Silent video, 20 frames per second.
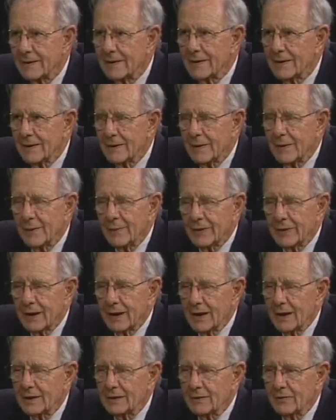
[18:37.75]
Mm-hmm.
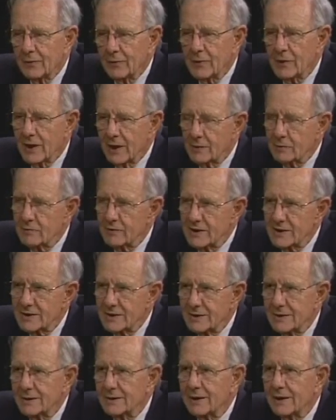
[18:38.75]
And for that
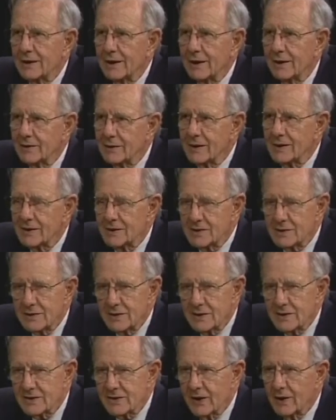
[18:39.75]
reason, I think it's
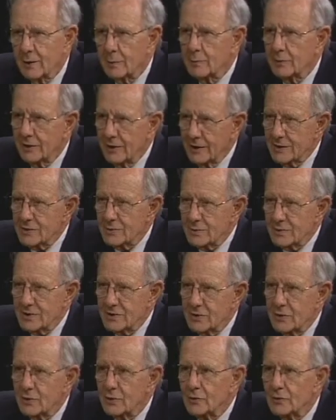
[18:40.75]
desirable, as was
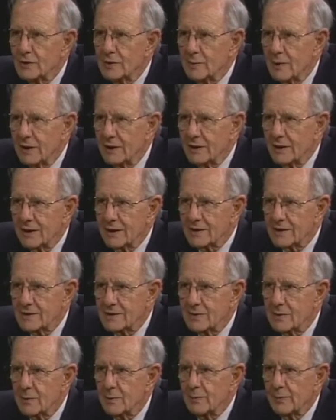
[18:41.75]
true in my case,
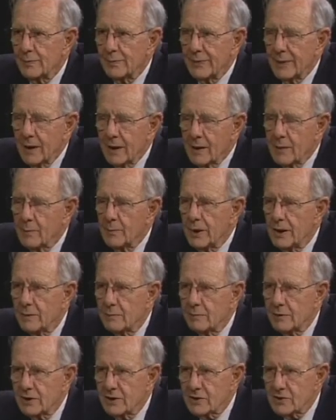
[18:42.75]
to
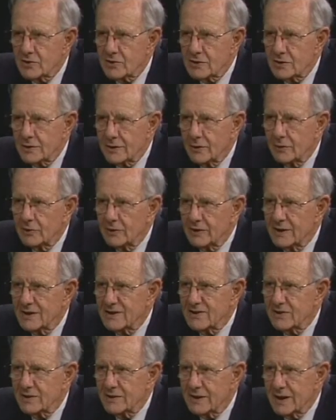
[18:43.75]
publish your
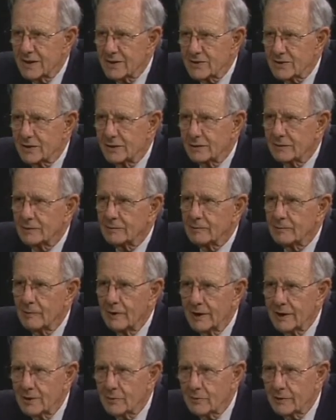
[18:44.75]
dissertation
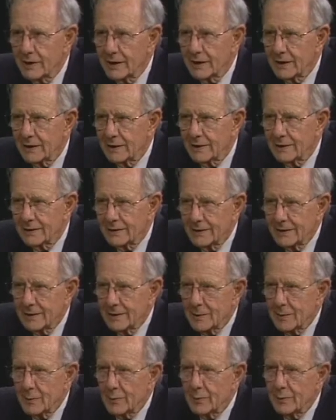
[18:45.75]
right away,
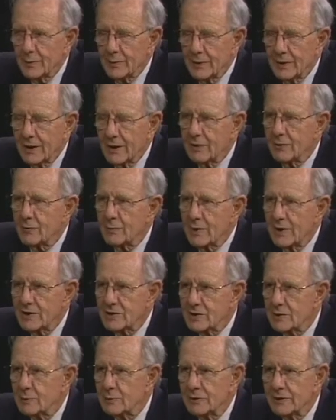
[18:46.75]
if
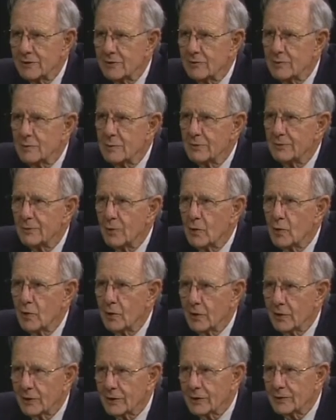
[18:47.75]
possible even
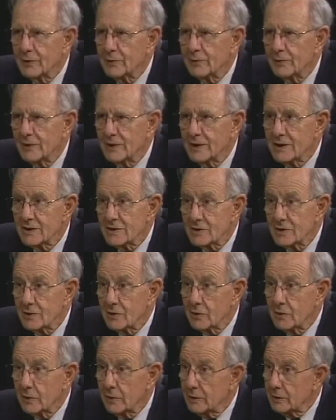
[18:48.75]
before you finished
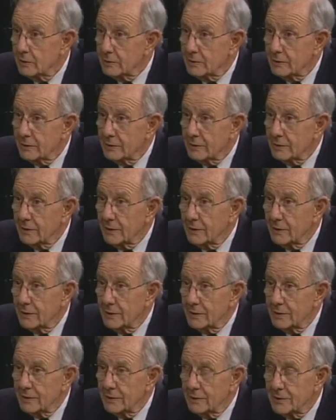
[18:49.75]
your
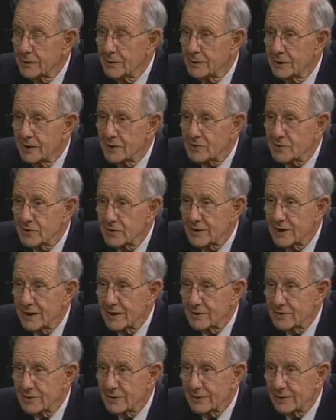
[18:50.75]
uh,
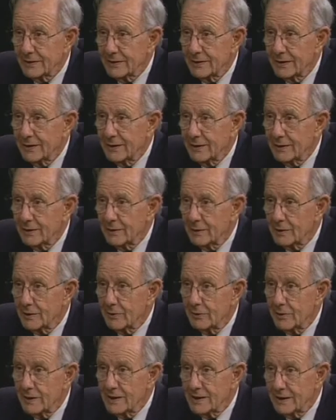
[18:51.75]
dissertation, mm-hmm, and
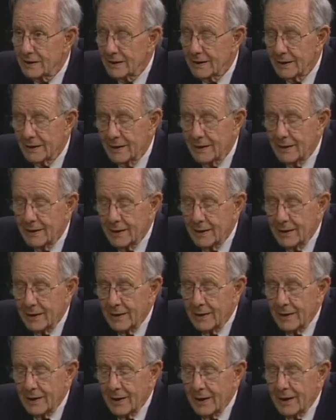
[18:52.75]
defend it.
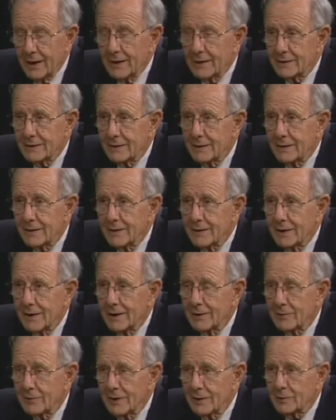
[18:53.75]
Mm-hmm. And uh,
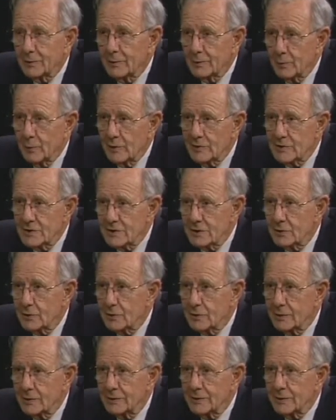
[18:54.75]
I've had one
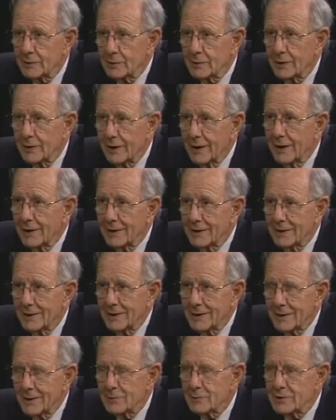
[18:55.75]
student who, uh,
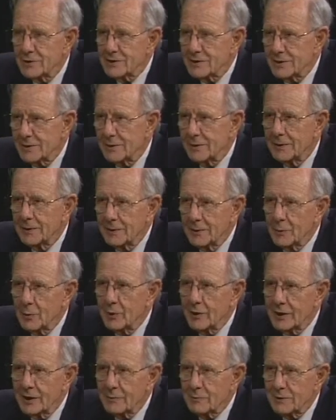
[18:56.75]
he was uh,
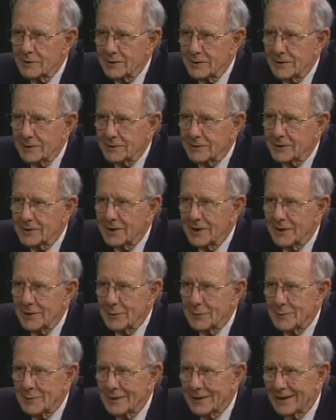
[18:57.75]
working with Doctor
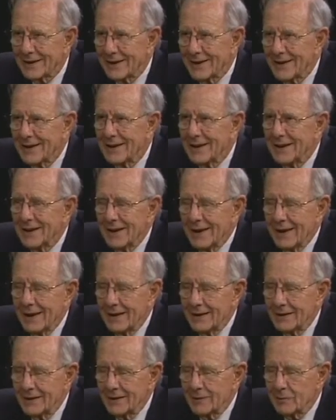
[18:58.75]
Kelman,
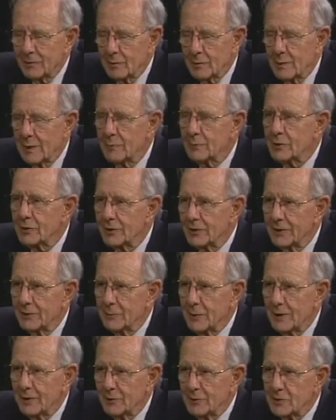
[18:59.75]
and I remember
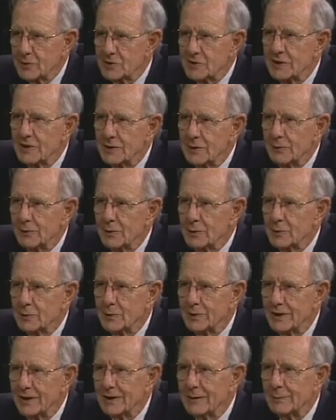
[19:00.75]
my first interview
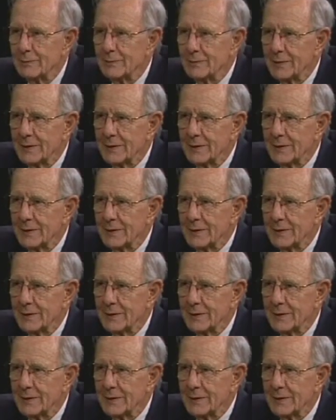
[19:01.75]
with him,